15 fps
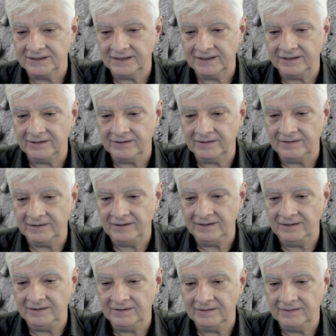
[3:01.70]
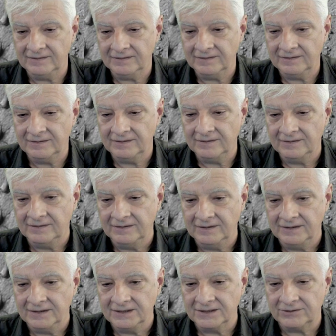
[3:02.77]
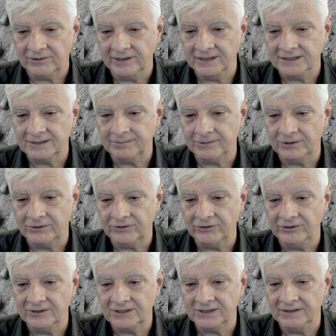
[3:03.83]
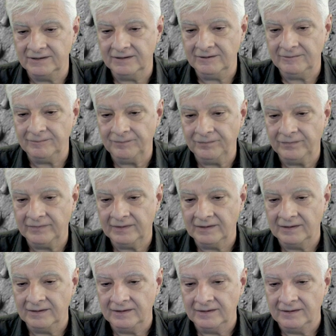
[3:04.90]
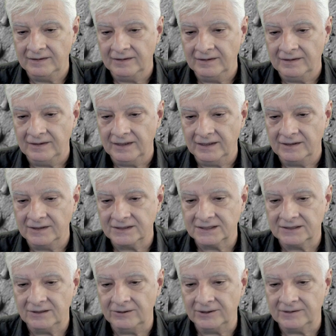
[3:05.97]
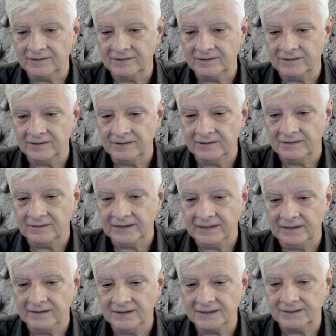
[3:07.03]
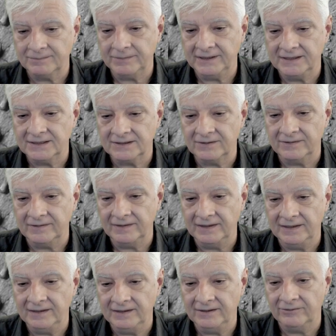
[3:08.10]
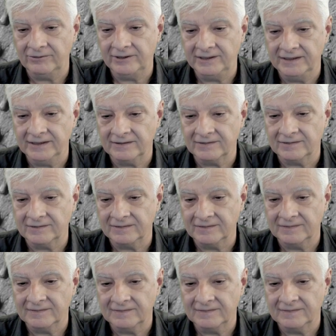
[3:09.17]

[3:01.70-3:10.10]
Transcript: Check out the strange protrusion and a slot in this piece to the right.